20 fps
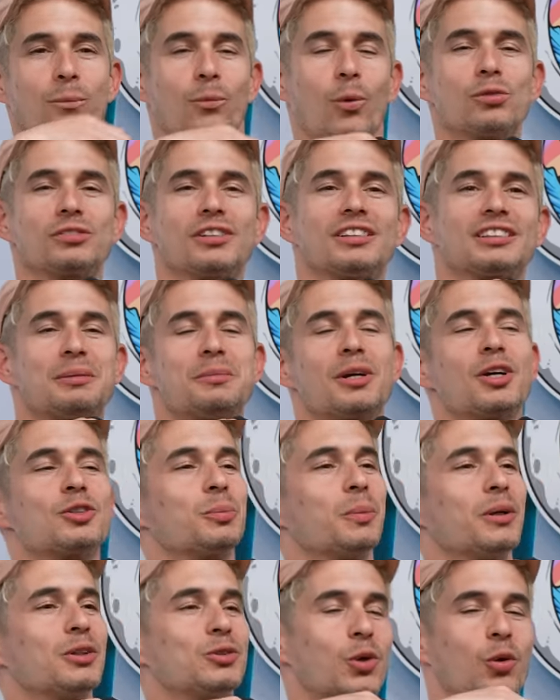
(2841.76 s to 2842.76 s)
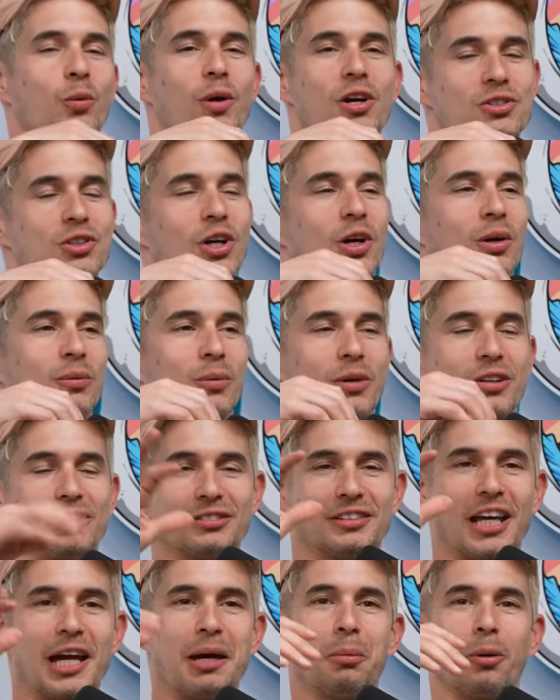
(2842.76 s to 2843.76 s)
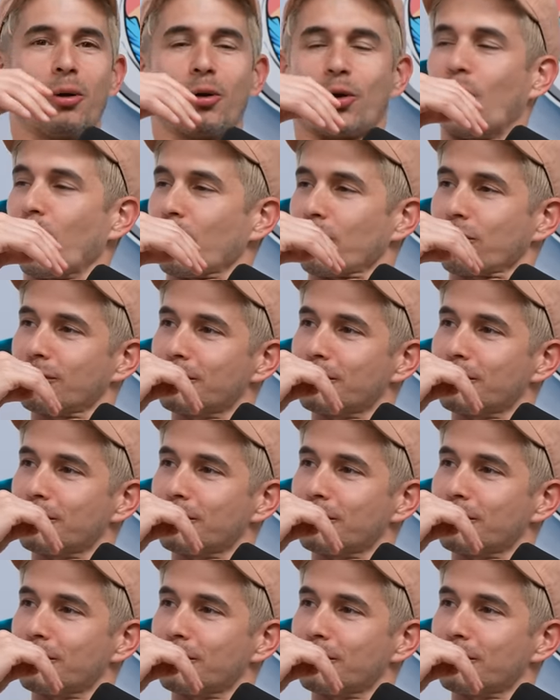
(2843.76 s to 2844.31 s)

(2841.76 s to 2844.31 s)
What's was the last time you guys went to a restaurant with a tablecloth?